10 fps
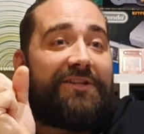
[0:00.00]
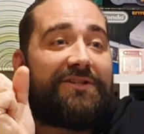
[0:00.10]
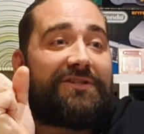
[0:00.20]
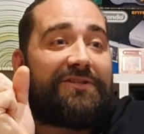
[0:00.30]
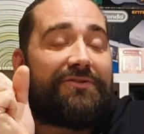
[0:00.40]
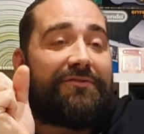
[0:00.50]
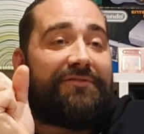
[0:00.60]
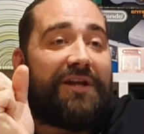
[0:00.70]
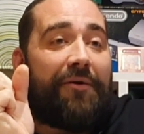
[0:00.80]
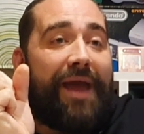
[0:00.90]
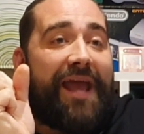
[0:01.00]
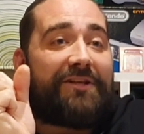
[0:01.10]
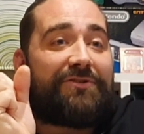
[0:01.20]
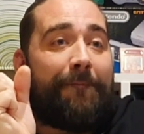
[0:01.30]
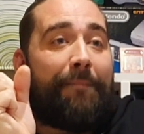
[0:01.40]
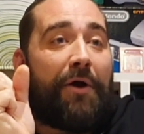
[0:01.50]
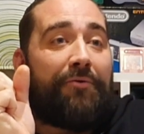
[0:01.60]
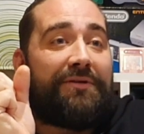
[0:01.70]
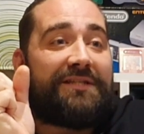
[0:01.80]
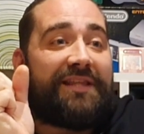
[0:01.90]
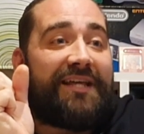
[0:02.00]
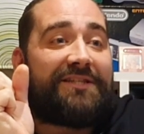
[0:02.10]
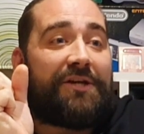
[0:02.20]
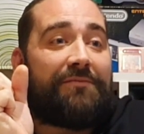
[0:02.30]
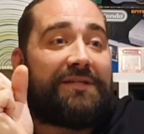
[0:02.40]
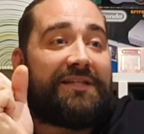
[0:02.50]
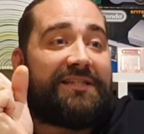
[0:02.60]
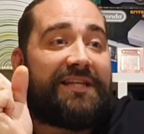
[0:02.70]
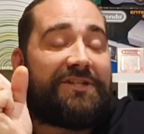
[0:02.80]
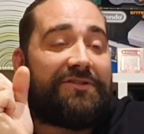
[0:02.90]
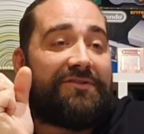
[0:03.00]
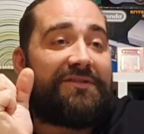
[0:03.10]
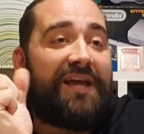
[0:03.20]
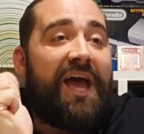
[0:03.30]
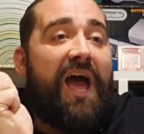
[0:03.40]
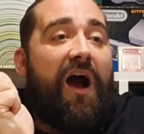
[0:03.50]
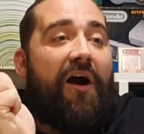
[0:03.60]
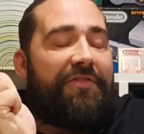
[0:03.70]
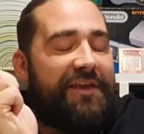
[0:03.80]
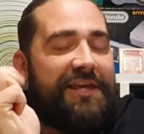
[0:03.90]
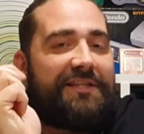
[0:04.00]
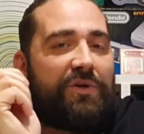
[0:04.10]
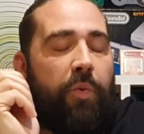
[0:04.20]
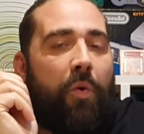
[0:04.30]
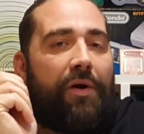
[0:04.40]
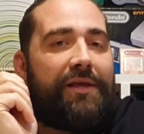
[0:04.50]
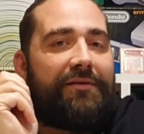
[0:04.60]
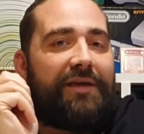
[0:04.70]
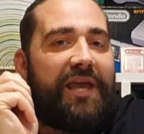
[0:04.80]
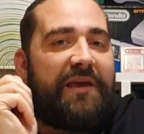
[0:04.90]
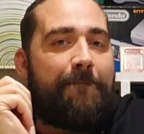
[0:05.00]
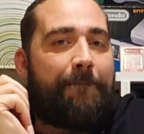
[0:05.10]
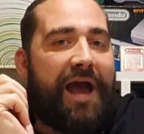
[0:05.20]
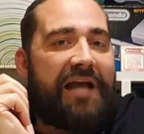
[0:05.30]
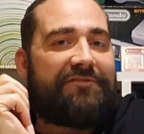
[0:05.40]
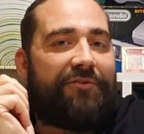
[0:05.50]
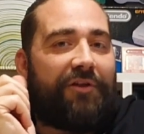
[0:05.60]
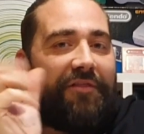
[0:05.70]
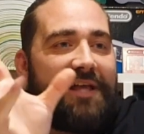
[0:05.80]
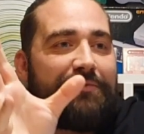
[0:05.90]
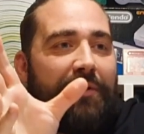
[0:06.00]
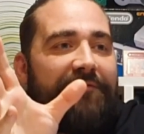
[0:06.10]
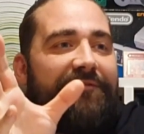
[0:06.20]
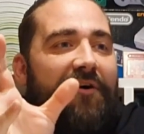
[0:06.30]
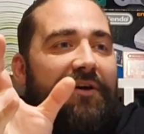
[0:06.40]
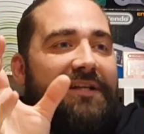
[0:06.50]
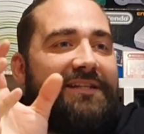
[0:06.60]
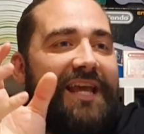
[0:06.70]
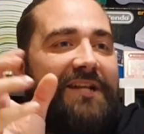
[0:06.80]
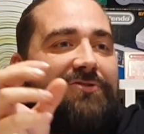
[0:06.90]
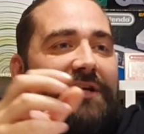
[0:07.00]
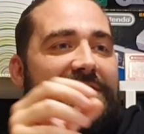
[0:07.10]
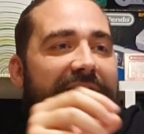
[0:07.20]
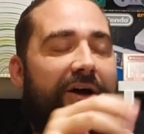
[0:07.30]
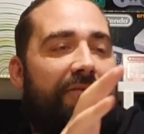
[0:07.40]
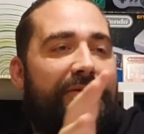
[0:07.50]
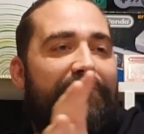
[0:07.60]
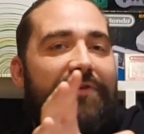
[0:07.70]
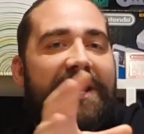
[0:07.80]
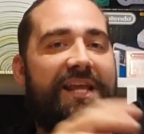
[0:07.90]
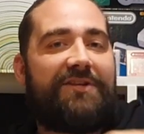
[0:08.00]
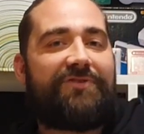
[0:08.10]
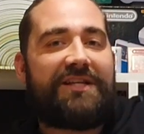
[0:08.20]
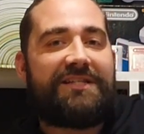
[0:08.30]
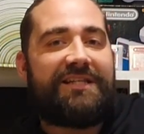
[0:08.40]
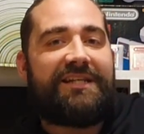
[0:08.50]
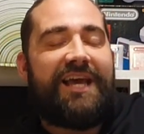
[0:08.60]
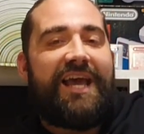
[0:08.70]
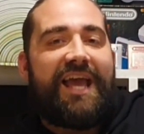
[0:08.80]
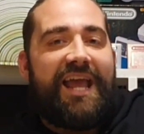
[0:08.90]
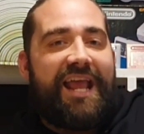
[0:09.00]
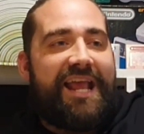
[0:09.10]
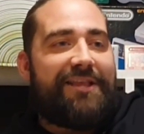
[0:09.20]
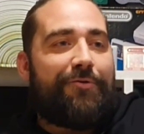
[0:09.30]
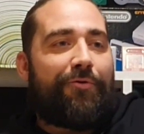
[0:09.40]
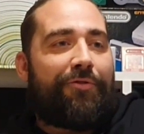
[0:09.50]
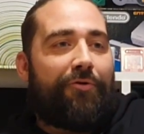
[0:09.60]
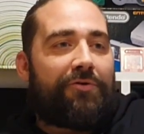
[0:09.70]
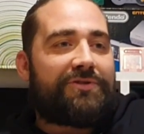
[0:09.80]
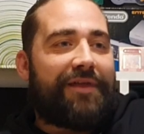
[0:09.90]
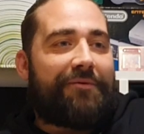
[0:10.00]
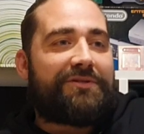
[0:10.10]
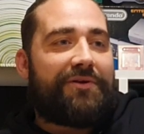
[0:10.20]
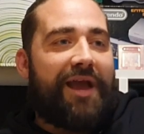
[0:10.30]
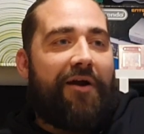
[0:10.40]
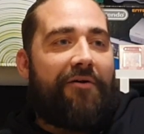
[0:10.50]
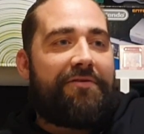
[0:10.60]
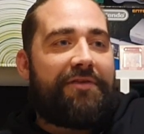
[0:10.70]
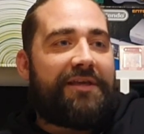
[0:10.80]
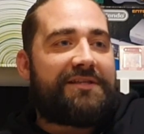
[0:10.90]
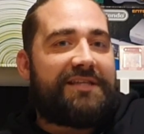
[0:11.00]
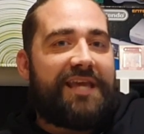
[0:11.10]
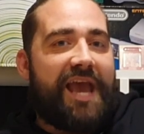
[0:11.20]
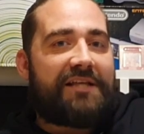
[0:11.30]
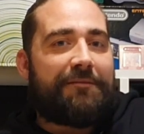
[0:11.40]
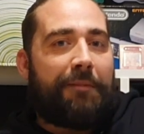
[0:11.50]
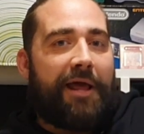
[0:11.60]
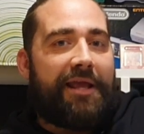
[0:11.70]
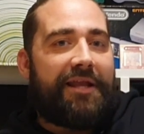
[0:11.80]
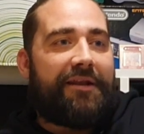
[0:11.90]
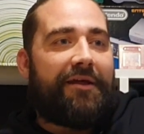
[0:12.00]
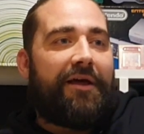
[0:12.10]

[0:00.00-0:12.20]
just a sort of, you know, extra bonus in their terms and conditions, I think it's quite impactful. And that's what I find interesting. I'll be really interested in your thoughts on that one. So yeah, I think Cex are playing